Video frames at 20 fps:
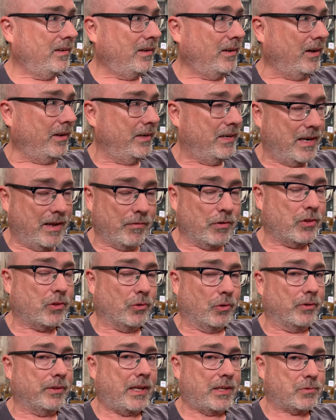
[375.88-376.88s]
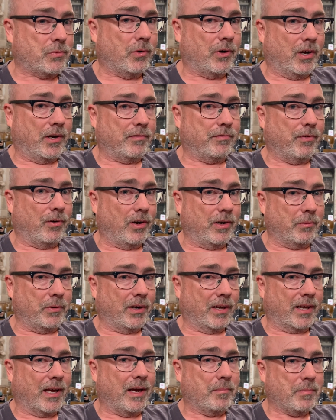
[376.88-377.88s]
I never thought that's what I'd find when I
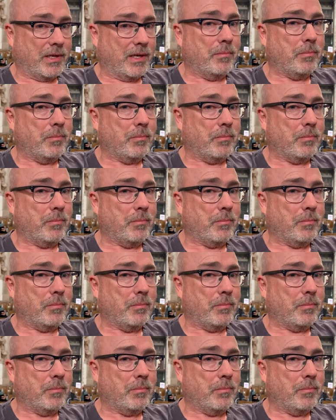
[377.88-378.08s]
come here,